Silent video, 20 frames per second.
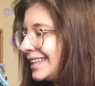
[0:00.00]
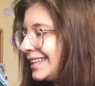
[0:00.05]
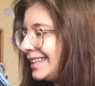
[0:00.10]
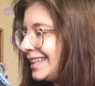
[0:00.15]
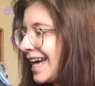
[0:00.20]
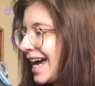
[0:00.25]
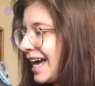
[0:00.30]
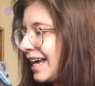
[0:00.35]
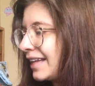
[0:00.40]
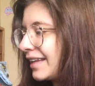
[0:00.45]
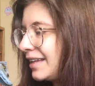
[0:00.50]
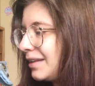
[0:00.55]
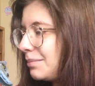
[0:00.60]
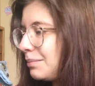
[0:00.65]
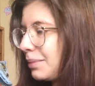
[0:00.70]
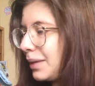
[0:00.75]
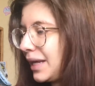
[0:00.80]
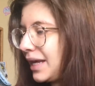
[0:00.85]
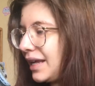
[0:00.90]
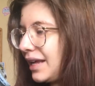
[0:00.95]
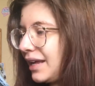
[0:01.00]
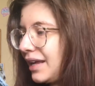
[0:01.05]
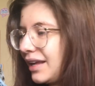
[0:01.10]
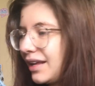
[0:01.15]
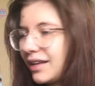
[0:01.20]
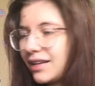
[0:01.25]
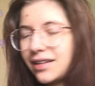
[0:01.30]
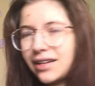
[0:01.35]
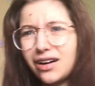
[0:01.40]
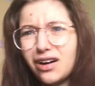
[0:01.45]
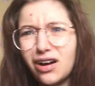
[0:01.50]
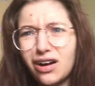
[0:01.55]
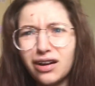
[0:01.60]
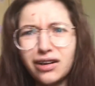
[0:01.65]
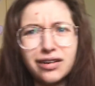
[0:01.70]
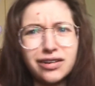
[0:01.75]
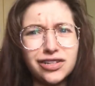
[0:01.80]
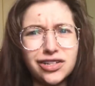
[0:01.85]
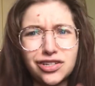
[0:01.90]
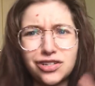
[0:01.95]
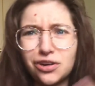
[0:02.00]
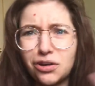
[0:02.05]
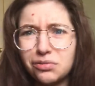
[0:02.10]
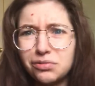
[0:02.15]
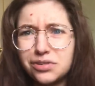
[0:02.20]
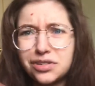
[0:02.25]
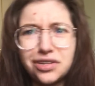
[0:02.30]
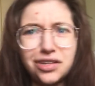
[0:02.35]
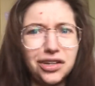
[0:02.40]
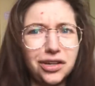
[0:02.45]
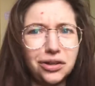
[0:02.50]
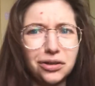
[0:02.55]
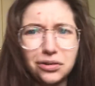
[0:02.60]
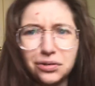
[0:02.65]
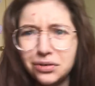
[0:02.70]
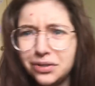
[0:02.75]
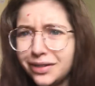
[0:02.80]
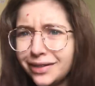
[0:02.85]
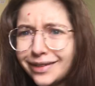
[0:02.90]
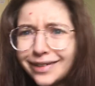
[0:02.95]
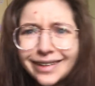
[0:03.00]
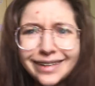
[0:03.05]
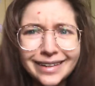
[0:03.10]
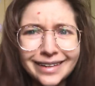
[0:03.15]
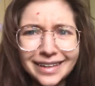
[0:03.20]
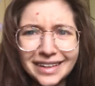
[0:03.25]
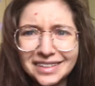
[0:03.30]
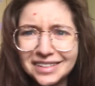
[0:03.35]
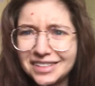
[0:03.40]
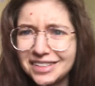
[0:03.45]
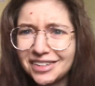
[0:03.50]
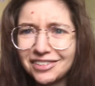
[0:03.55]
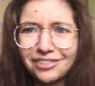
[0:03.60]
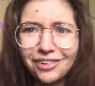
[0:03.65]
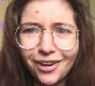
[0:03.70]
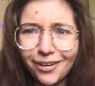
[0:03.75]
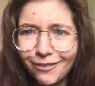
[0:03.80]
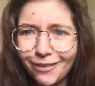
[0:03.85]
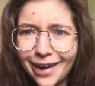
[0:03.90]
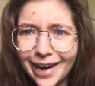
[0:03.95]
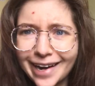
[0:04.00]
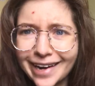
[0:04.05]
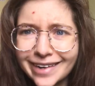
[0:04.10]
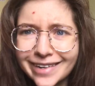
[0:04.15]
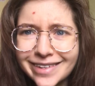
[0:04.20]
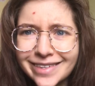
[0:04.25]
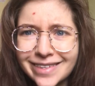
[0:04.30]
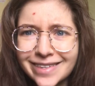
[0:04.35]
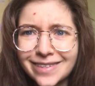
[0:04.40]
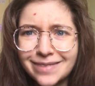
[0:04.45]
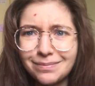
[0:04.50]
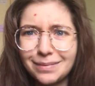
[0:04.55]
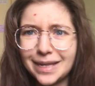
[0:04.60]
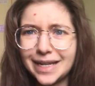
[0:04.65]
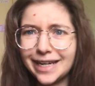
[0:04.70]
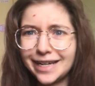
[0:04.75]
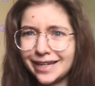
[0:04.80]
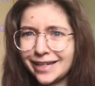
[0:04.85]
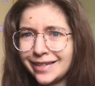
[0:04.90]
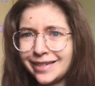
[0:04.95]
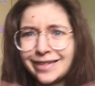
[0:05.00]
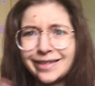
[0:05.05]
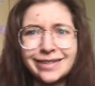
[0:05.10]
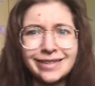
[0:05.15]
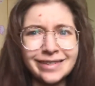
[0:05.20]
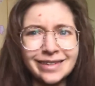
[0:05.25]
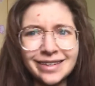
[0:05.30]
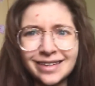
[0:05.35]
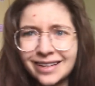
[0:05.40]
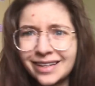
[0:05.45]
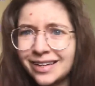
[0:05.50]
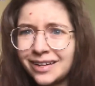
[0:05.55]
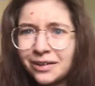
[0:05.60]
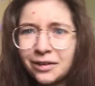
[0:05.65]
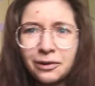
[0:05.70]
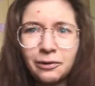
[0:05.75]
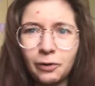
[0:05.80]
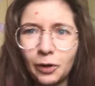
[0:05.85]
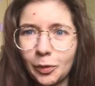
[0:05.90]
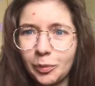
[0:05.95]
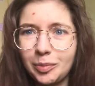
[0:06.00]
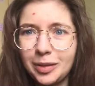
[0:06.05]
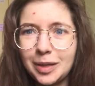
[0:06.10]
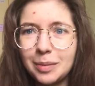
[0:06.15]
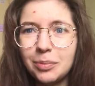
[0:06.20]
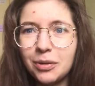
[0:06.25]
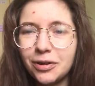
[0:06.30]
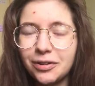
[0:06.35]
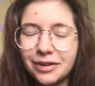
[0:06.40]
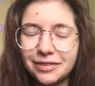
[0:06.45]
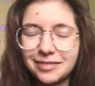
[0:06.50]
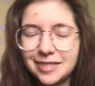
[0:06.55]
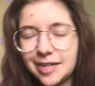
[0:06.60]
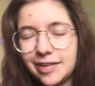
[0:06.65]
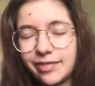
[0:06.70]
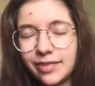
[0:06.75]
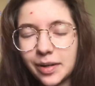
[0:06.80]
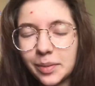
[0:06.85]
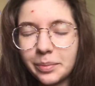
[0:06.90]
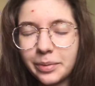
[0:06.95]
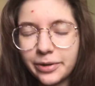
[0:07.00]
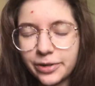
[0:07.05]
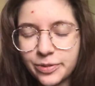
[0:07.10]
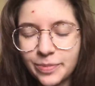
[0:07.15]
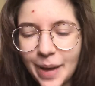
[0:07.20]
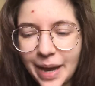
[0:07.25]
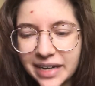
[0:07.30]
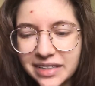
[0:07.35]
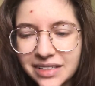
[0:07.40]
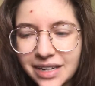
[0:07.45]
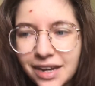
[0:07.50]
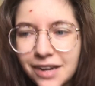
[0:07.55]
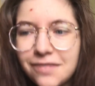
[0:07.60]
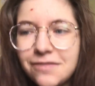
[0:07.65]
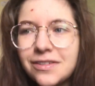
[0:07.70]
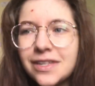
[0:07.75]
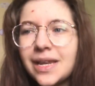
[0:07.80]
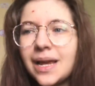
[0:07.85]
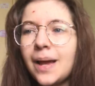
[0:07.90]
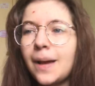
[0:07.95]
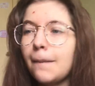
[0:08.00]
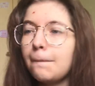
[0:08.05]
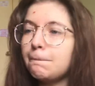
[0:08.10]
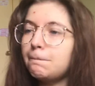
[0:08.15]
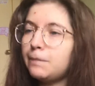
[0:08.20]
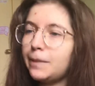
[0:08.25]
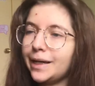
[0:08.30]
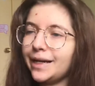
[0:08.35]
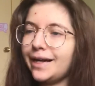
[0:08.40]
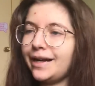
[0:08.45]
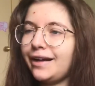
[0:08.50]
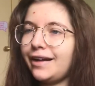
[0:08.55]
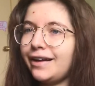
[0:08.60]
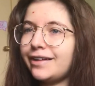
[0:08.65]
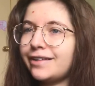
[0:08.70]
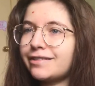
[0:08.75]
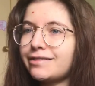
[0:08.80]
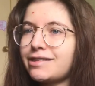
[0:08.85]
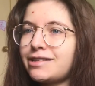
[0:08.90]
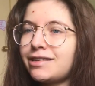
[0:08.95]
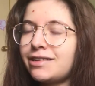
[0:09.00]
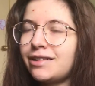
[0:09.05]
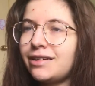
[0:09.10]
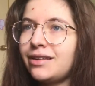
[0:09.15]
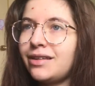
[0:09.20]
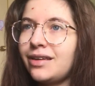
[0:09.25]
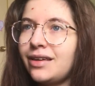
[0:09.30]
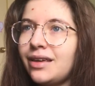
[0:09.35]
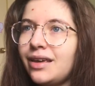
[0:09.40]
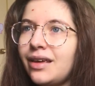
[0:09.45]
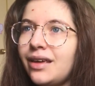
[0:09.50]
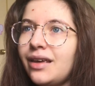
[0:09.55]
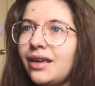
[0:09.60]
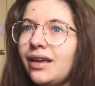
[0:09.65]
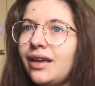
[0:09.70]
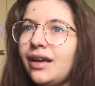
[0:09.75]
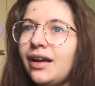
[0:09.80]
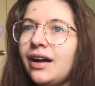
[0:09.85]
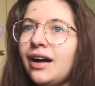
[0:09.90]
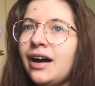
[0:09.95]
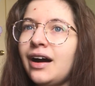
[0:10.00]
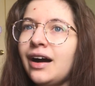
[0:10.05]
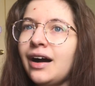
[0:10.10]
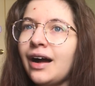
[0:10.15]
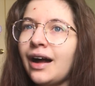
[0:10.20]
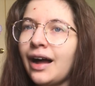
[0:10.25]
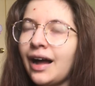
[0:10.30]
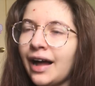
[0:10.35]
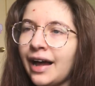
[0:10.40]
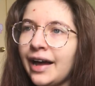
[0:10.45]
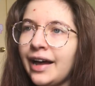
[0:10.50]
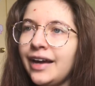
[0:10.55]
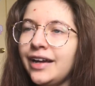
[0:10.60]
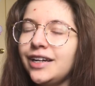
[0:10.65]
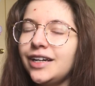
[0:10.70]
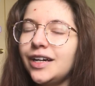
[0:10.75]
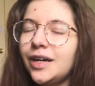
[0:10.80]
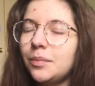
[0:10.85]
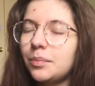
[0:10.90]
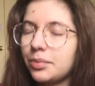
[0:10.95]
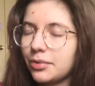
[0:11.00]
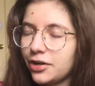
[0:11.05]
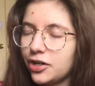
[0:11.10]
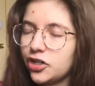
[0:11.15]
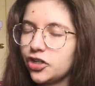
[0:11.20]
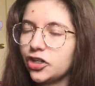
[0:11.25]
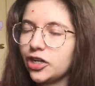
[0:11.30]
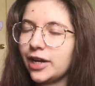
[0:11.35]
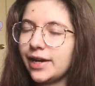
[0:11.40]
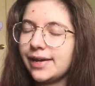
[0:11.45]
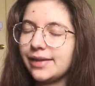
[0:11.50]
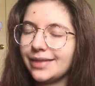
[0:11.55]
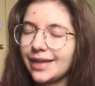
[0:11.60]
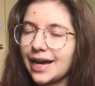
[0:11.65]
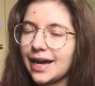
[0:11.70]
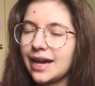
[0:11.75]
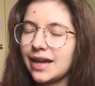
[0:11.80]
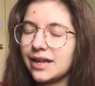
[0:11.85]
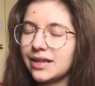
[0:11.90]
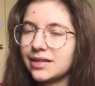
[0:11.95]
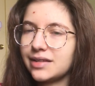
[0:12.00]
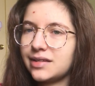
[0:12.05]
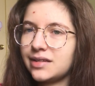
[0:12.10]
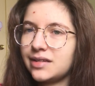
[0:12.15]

that can be so skewed in different ways because we're people with different perspectives, but I appreciate that